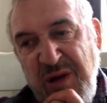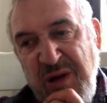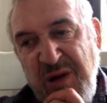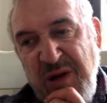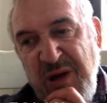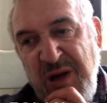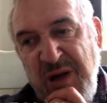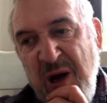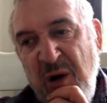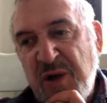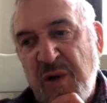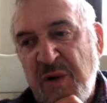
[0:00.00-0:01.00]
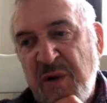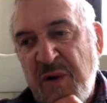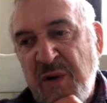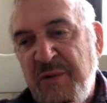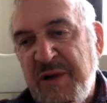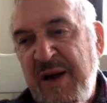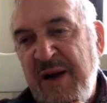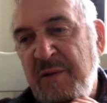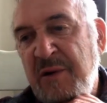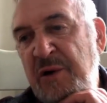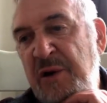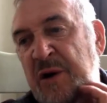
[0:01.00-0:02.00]
you know, I mean, I just couldn't. I was
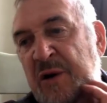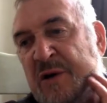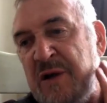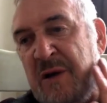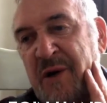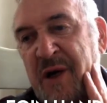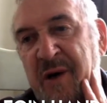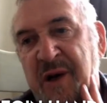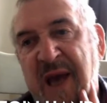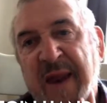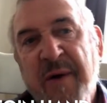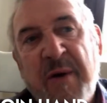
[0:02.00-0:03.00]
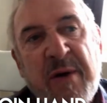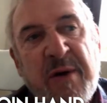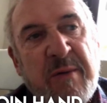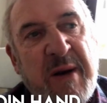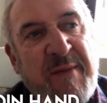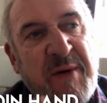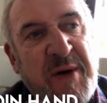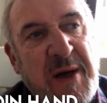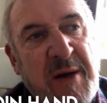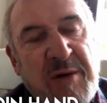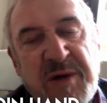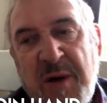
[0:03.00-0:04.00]
afraid that I was going to hurt somebody or get hurt or
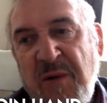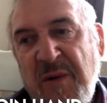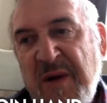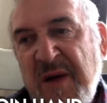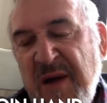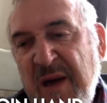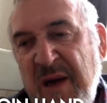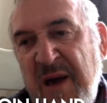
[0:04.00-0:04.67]
whatever, you know, so...